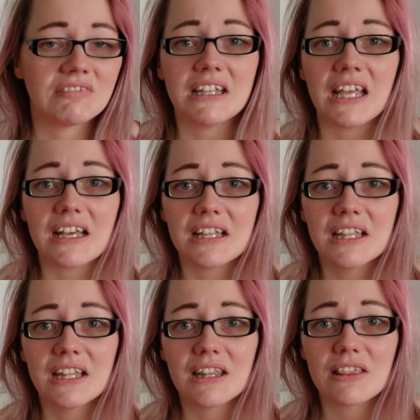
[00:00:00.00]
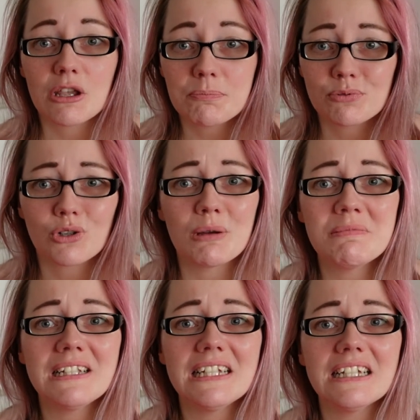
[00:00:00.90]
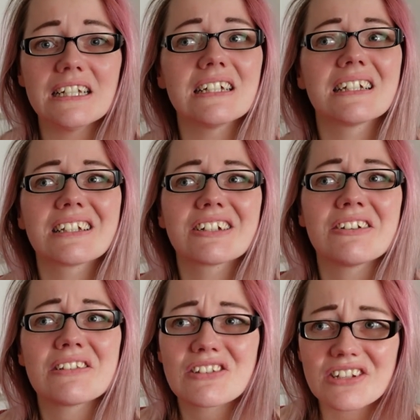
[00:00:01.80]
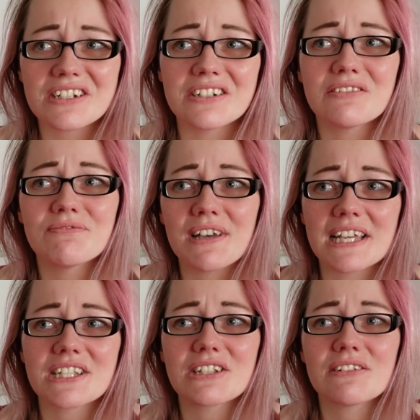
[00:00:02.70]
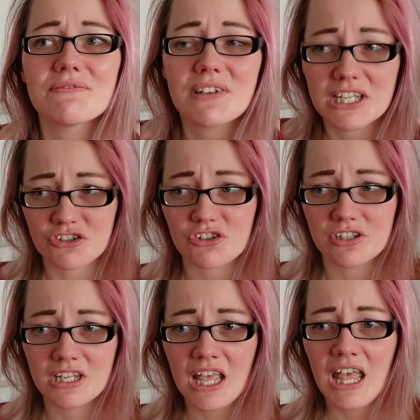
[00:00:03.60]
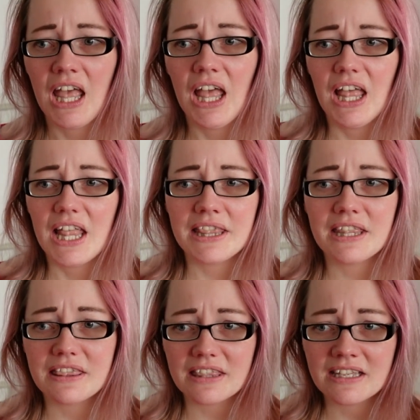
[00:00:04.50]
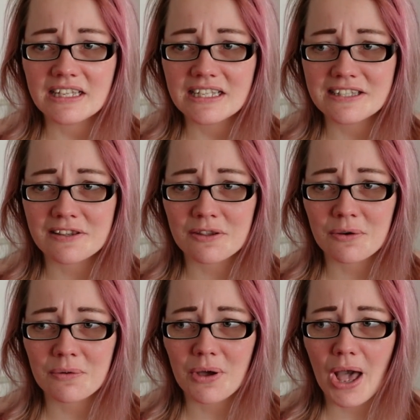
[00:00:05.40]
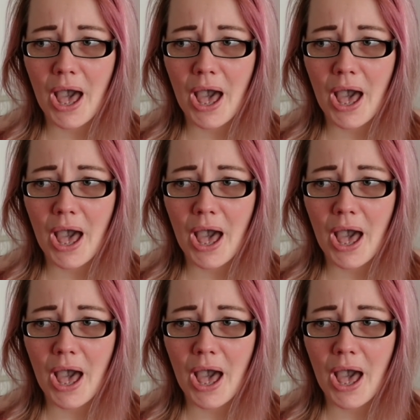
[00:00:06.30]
yeah, they're probably considered fast fashion. The thing is, though,